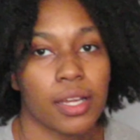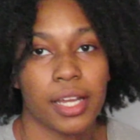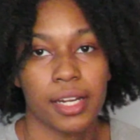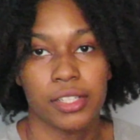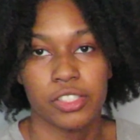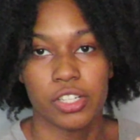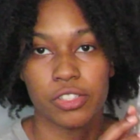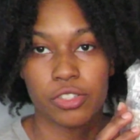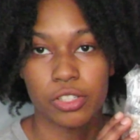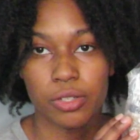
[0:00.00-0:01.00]
it is
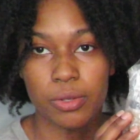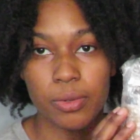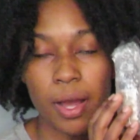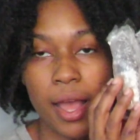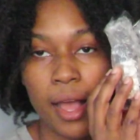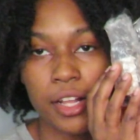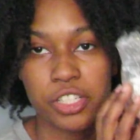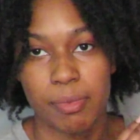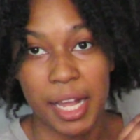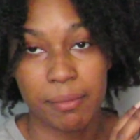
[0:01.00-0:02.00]
just 2
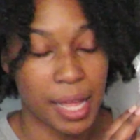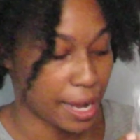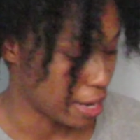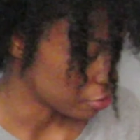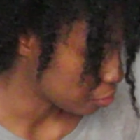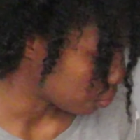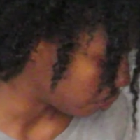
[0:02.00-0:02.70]
Jamaican black castor